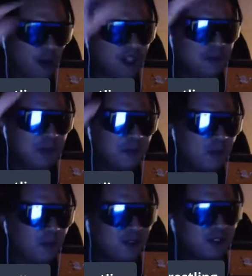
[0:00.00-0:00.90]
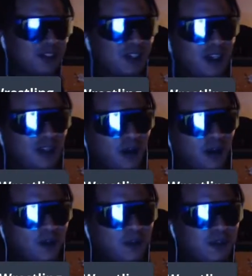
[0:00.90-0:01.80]
these people, all these
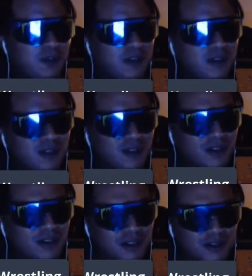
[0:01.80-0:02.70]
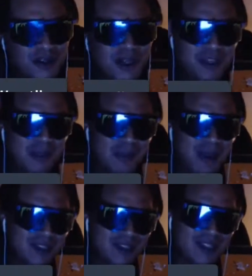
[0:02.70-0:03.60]
CEOs, you think they
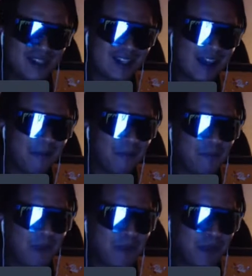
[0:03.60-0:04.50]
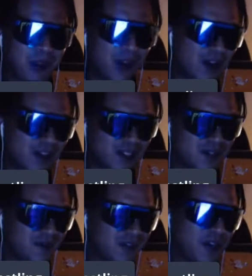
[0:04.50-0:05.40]
made it to the top by being honest
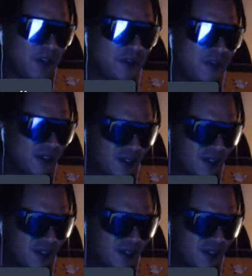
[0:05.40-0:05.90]
and fair?